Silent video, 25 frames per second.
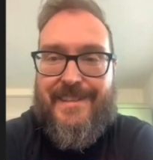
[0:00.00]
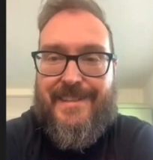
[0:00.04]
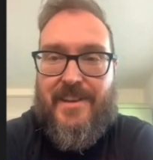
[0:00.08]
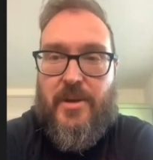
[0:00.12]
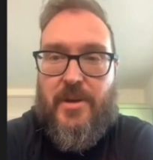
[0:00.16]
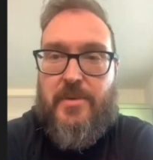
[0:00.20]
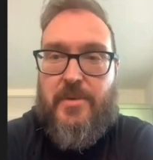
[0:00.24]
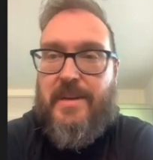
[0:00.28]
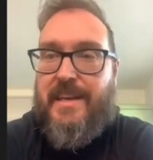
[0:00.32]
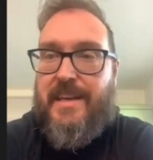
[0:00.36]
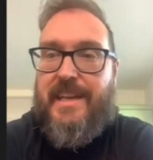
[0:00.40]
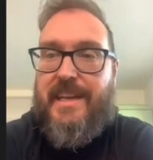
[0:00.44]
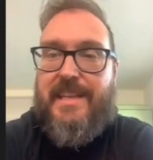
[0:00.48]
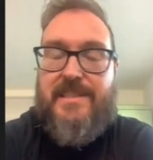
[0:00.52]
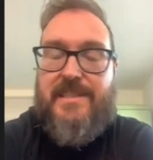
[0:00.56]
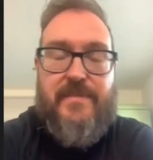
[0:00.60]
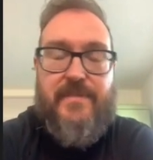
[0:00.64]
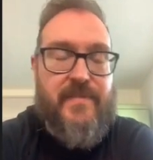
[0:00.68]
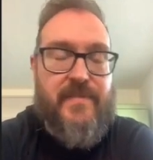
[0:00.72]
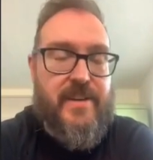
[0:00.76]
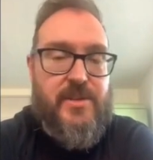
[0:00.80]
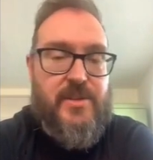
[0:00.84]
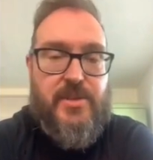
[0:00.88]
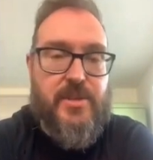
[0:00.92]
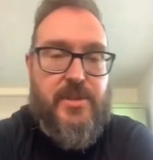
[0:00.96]
Cody needs to
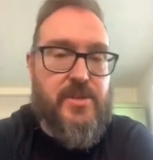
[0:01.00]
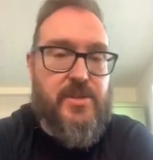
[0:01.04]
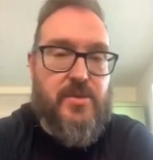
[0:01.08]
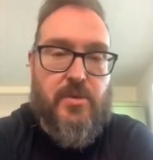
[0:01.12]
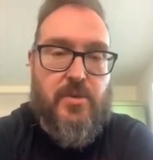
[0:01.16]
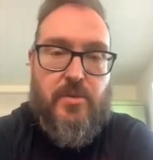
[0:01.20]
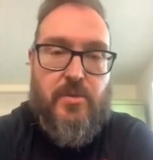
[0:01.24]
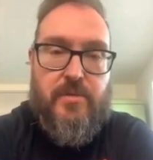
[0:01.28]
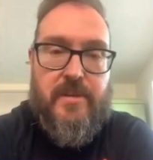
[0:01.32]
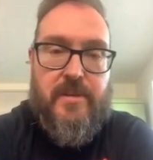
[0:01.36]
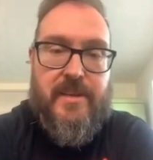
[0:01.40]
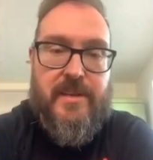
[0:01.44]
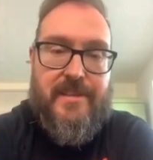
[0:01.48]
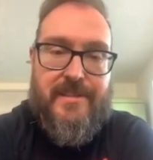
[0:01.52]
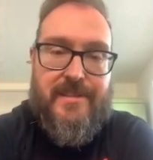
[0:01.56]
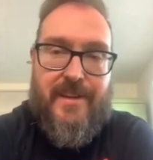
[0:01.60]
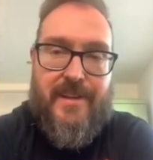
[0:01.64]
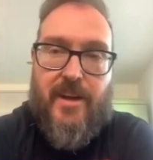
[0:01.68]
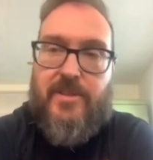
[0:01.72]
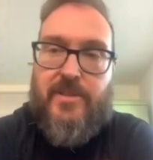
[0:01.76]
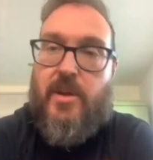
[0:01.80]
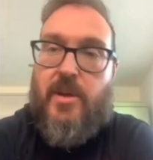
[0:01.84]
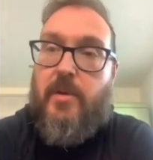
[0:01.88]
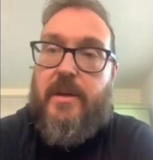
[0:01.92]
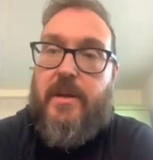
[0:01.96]
finish the story.
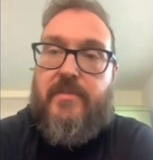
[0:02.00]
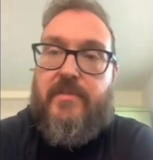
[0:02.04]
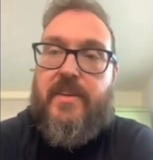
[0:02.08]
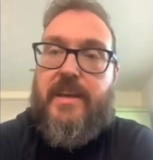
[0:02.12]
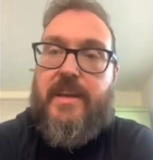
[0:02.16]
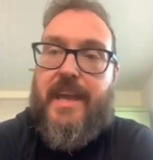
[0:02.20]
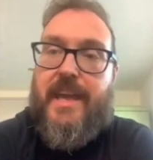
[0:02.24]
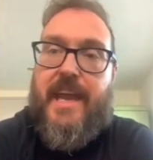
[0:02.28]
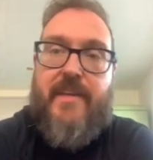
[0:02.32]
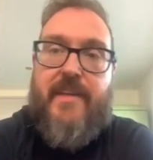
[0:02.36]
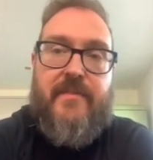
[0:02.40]
I don't even care.